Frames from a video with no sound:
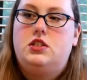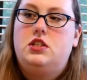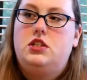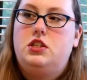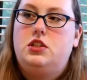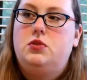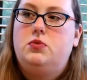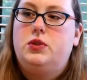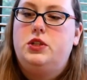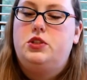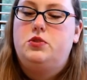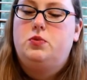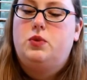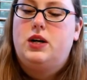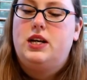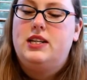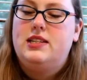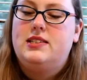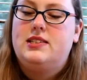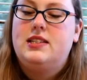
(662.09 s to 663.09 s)
to do, which
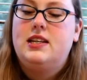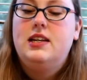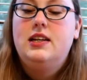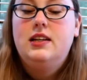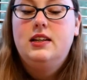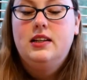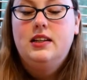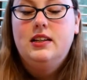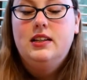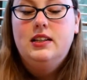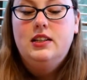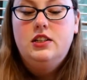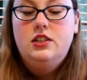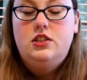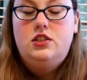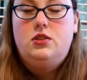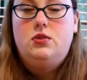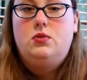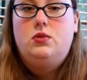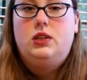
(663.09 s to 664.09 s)
was
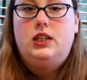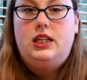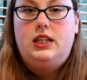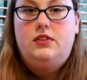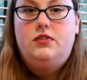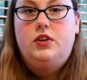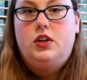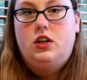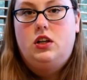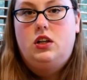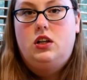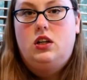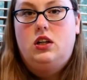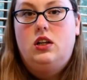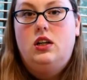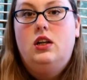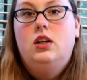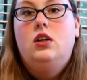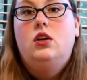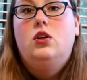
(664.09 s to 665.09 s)
to leave
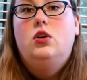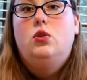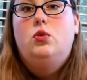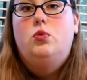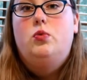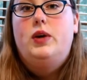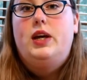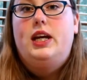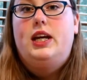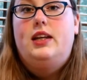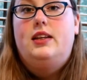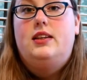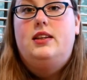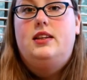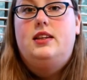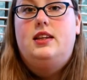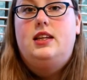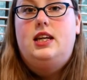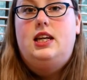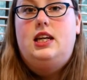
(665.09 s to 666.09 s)
her
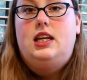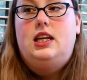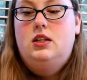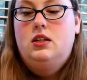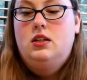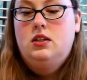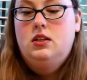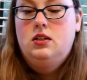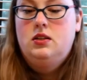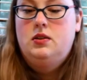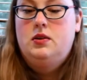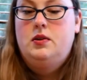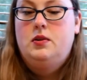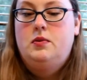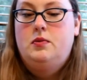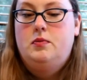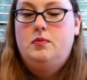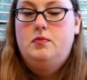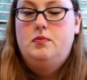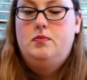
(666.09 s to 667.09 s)
with the
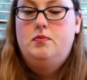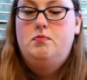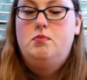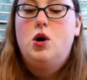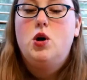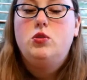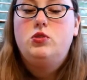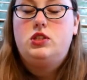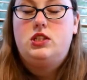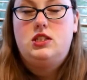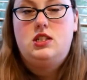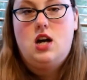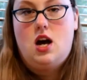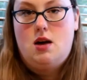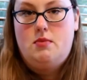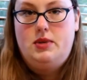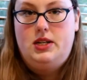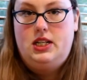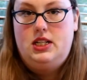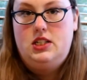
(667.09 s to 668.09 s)
most
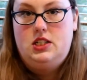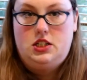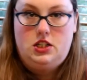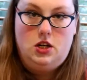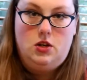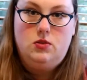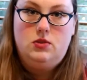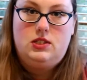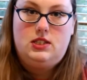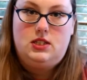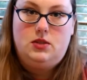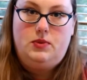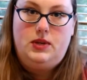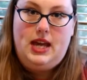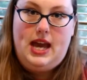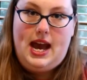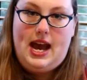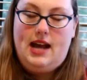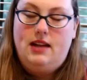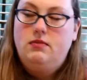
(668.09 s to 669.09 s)
dominant goats that we
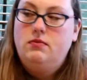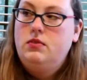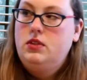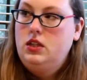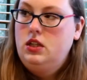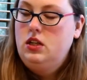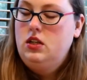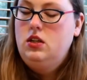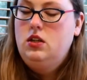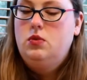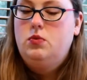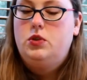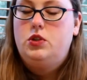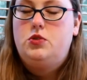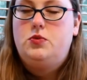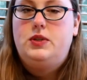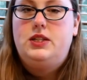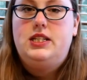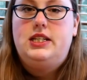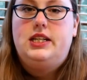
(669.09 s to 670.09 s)
had,
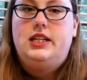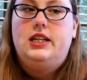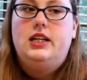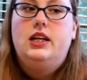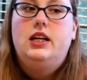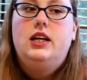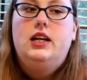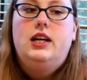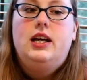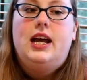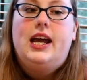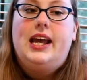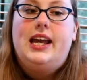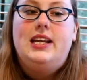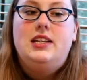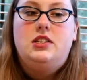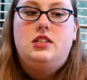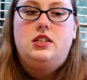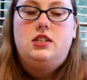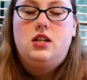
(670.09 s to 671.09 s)
which we did,
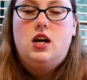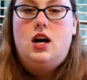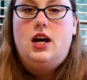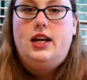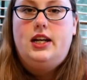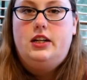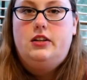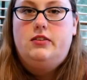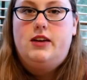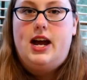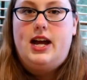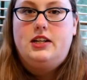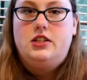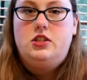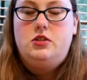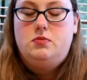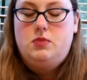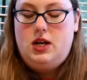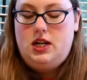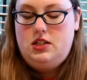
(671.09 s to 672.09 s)
and to not interact
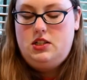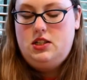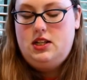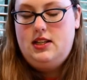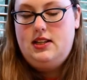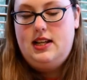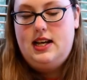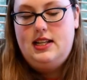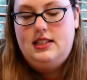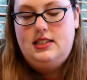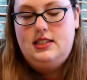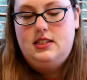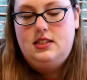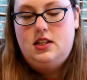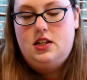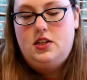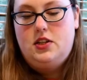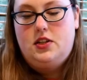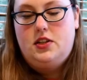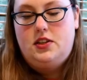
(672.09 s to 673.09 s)
too much. And that's
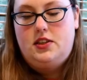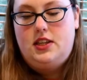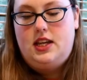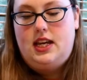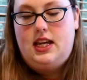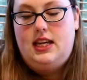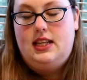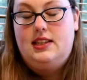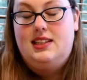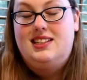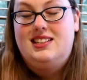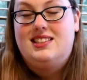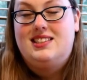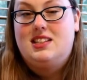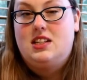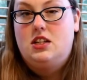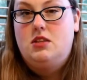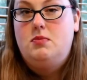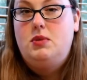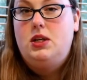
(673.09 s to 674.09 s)
another thing that's
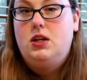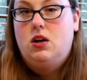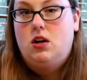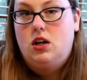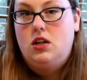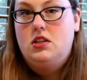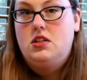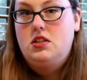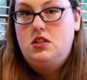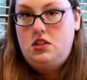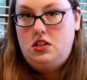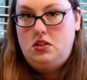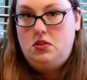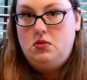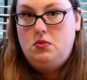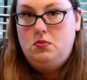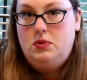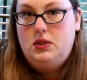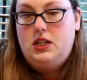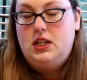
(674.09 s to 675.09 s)
going to be hard to
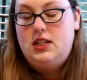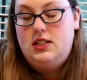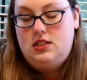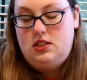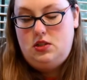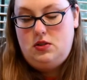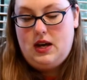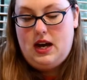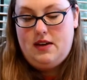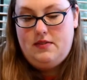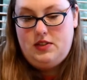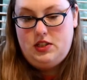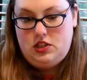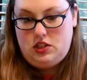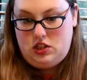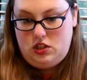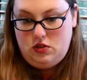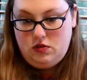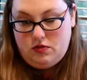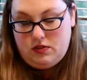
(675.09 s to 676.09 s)
do, because you have this
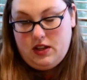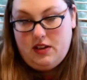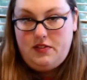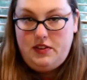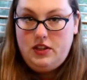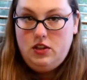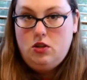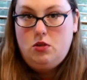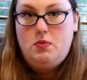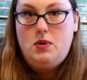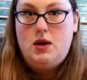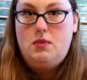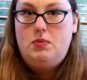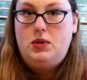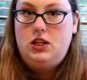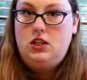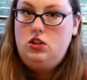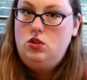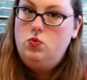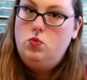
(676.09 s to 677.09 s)
cute fluffy little
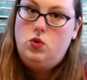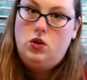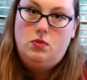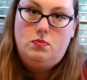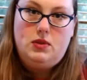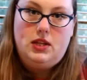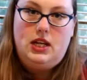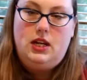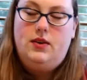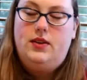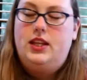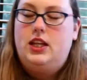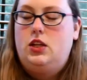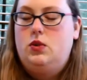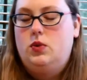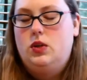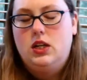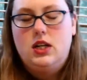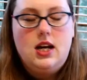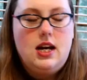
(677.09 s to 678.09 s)
puppy and you want to play with it,
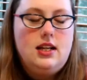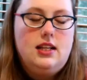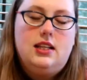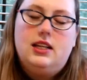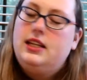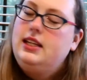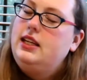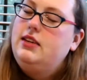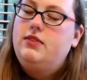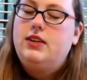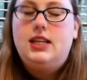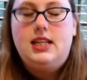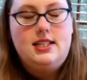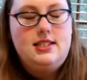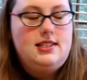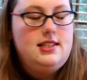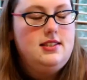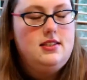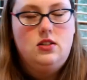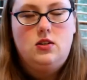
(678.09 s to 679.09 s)
you want to cuddle it and give it
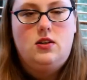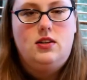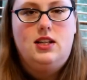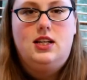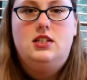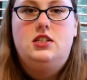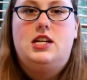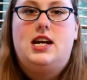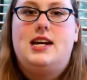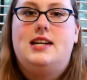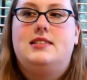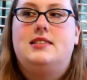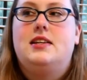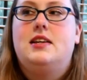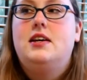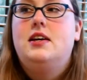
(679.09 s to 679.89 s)
kisses and all that jazz.